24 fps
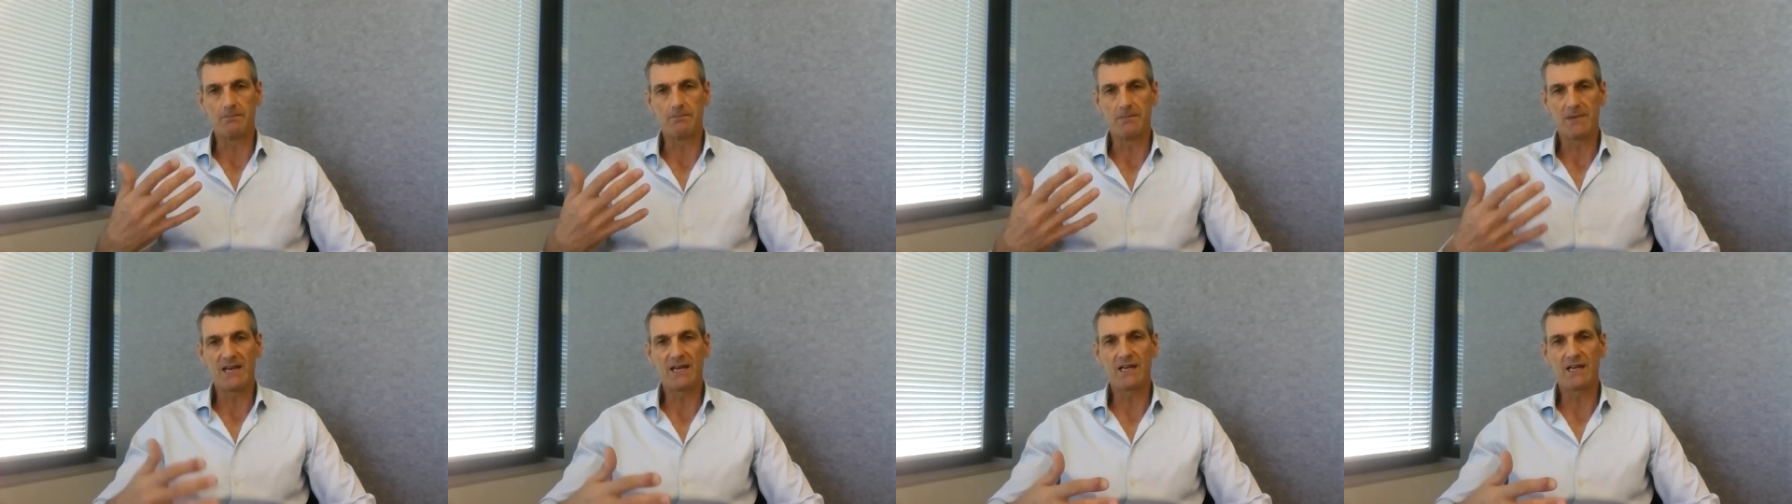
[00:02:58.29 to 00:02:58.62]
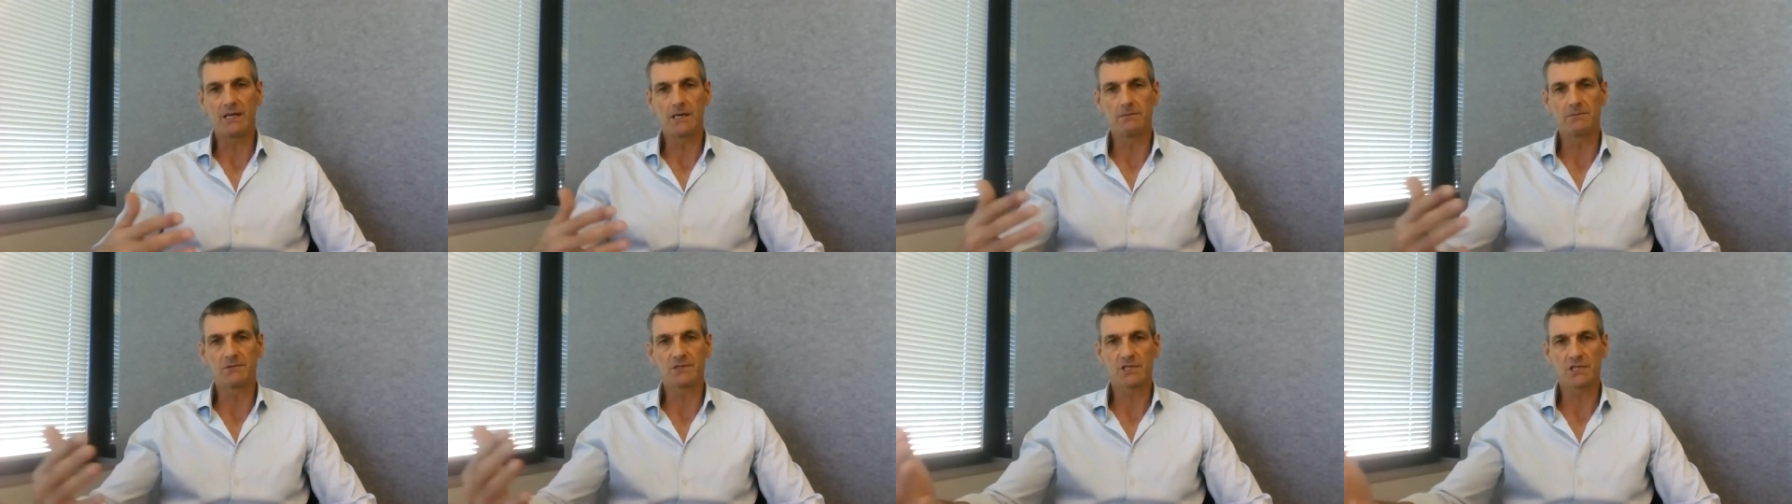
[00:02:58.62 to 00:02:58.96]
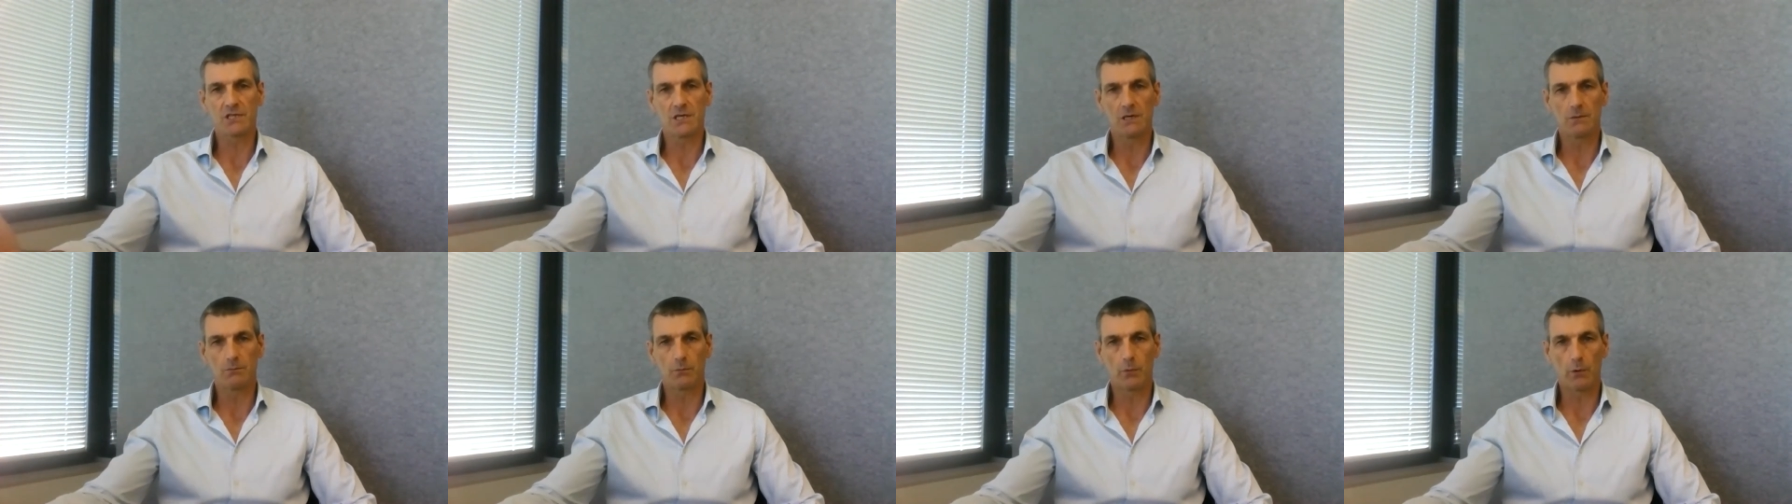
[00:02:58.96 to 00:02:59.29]
medium
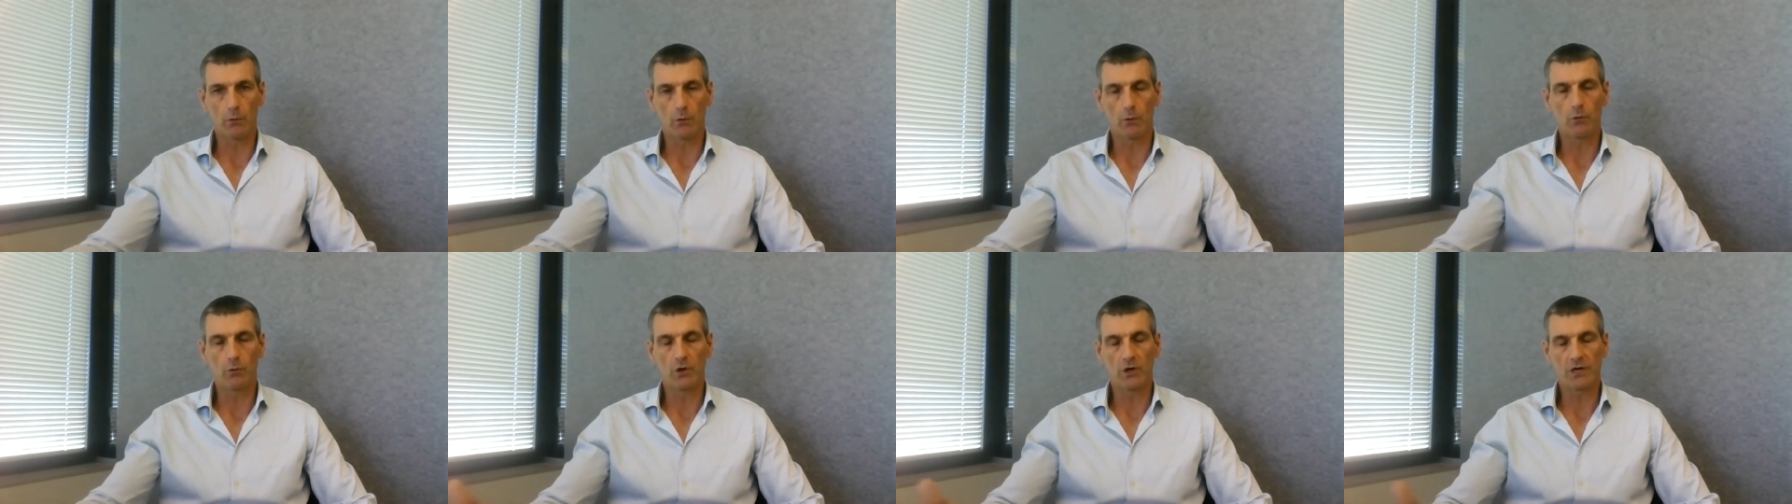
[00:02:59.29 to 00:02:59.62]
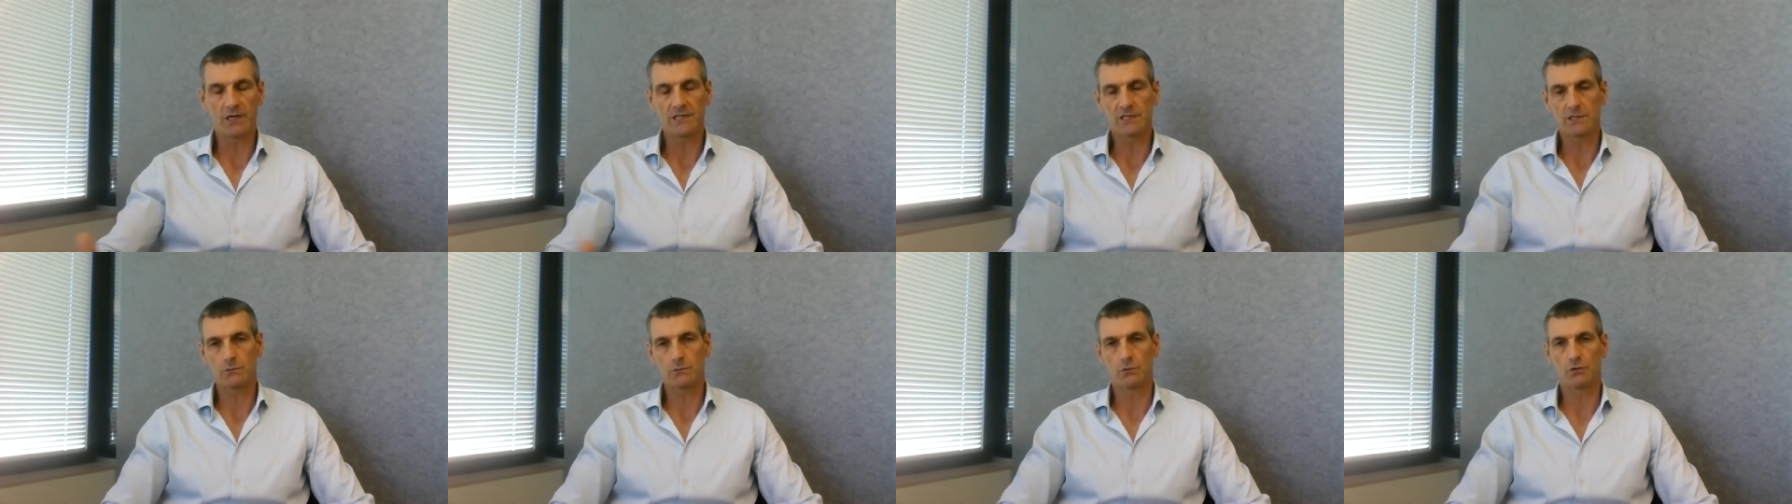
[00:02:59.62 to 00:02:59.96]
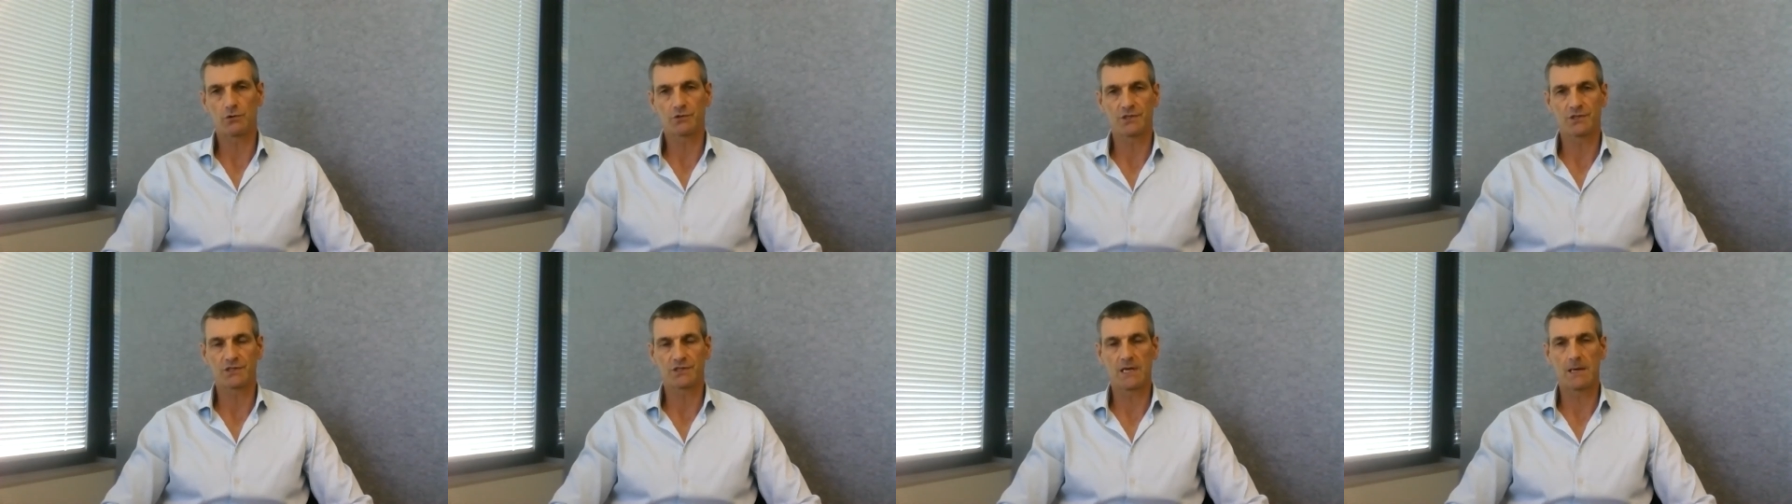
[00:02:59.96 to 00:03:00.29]
term we were working
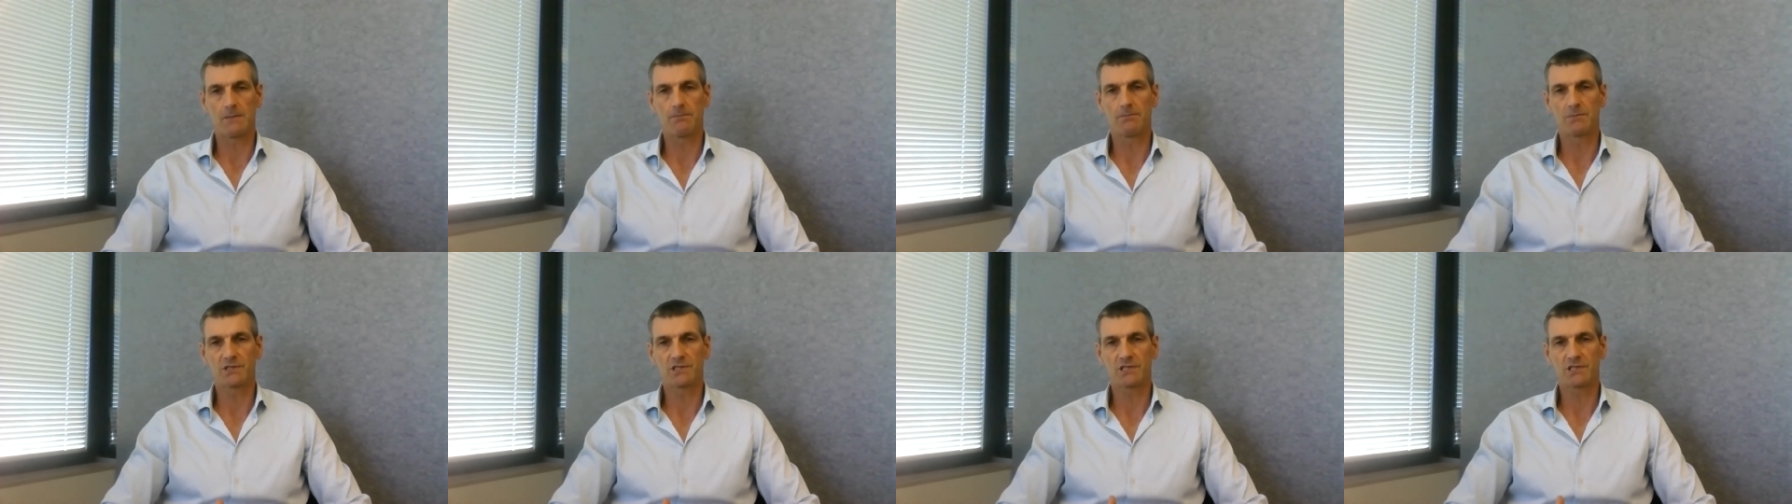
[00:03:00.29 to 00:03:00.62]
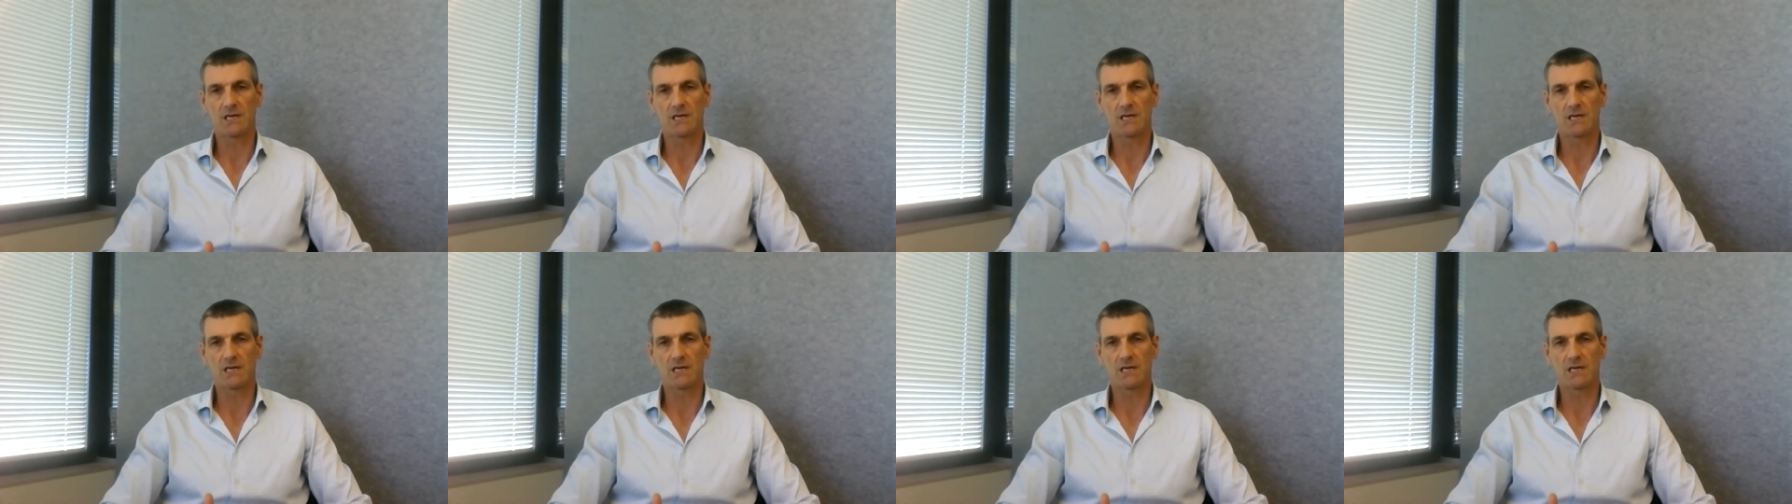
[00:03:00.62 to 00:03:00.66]
towards a 10%